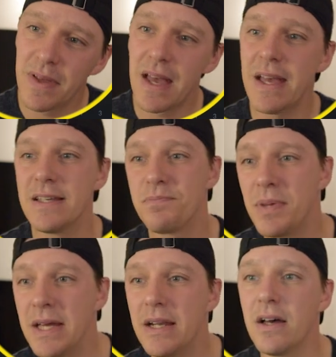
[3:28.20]
it's
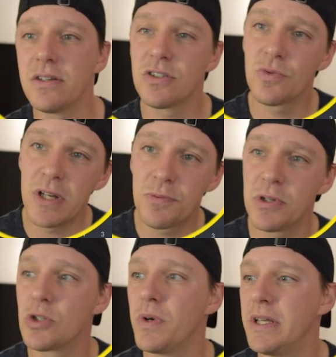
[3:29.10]
been a switch
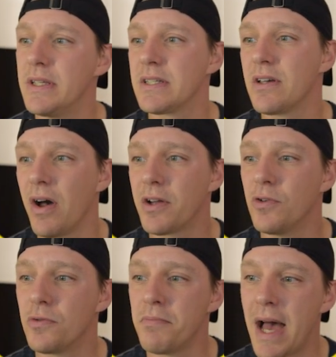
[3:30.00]
between this guy
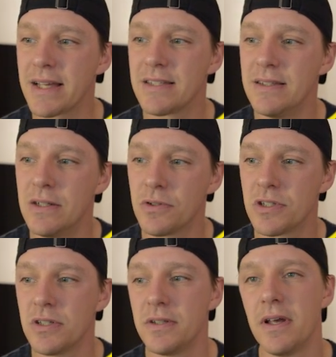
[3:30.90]
called Max
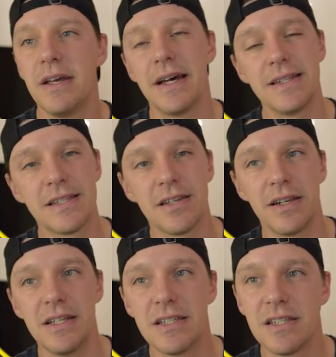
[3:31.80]
Nielsen and
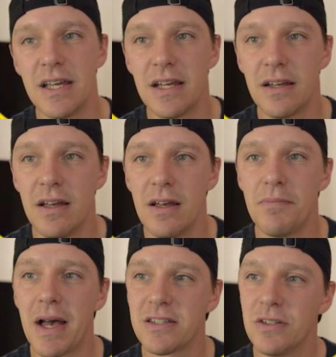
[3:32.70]
Sonny Singh.
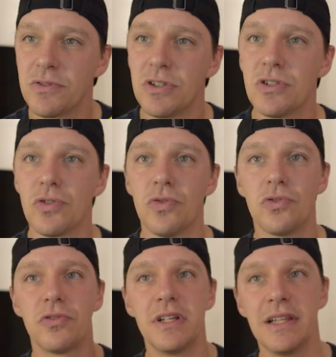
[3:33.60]
Max Nielsen has
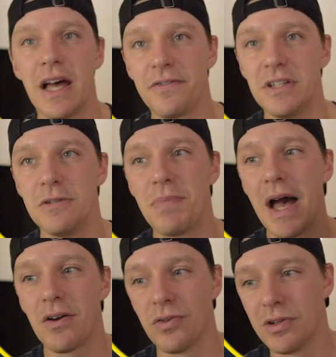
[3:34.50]
already left. He's
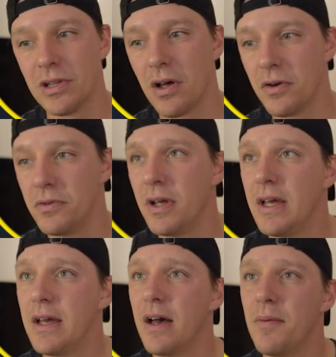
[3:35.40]
back on loan.
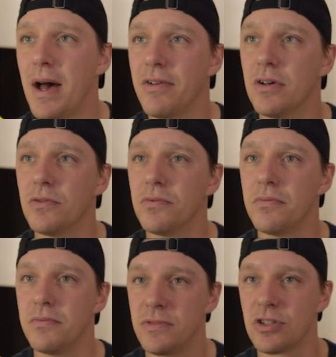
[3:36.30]
Have a little,
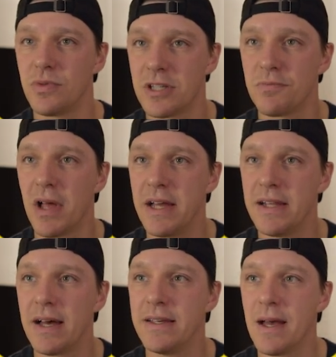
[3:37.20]
just to explain
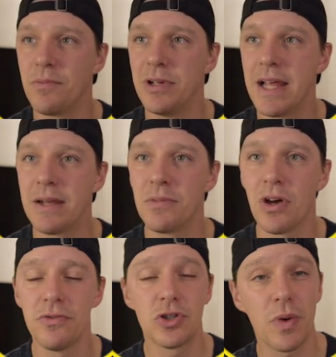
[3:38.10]
that. Yep, we let him
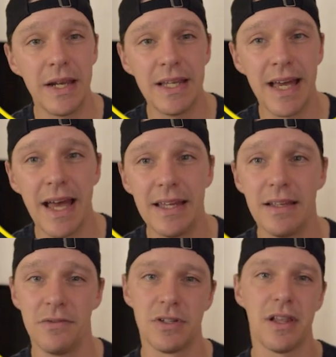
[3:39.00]
go 20k.
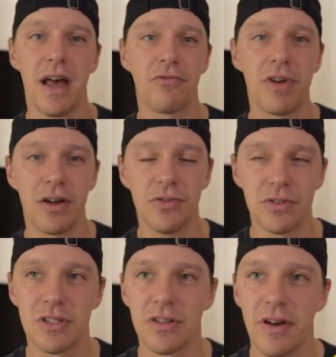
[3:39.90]
It was our
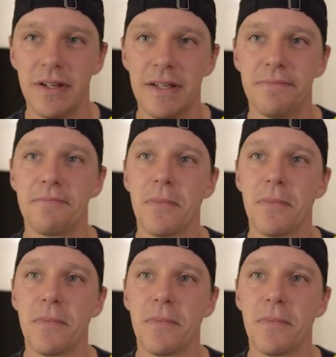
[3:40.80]
record sale,